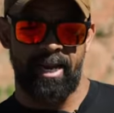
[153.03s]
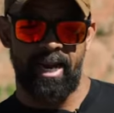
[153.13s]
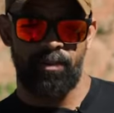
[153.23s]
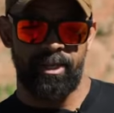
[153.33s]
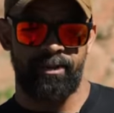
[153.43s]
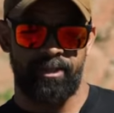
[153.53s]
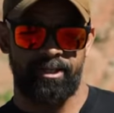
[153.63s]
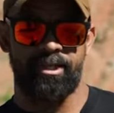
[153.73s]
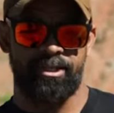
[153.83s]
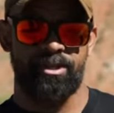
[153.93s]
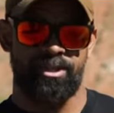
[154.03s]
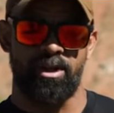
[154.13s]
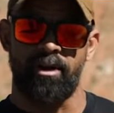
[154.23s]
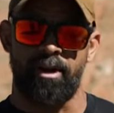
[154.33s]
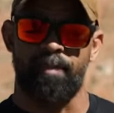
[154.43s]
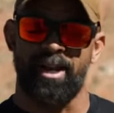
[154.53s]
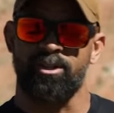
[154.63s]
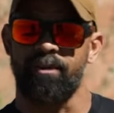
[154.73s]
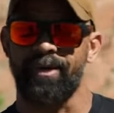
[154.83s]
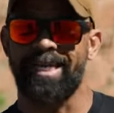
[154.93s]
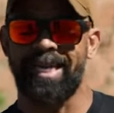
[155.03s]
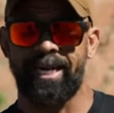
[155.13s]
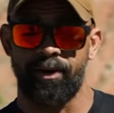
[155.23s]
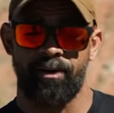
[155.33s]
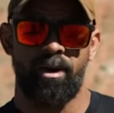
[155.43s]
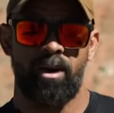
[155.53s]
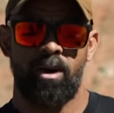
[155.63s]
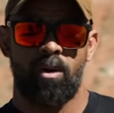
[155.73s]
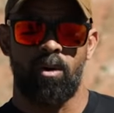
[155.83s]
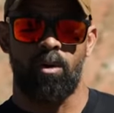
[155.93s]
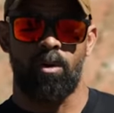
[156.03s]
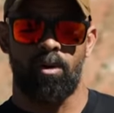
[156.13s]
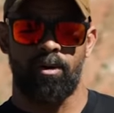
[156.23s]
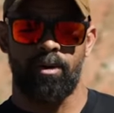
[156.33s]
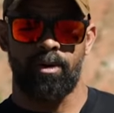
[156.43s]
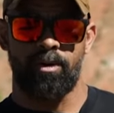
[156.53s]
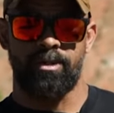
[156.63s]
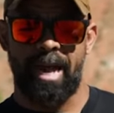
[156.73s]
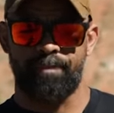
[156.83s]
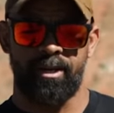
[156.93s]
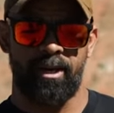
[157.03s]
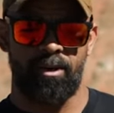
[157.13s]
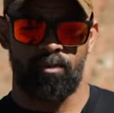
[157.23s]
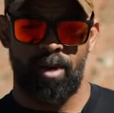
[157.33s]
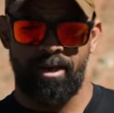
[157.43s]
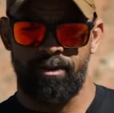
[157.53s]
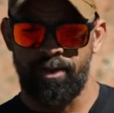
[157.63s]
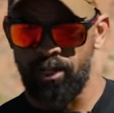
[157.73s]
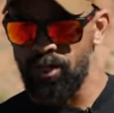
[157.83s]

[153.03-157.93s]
say, hey, we need this, this, this, and on there based off of gear or, or, or type of gear, rather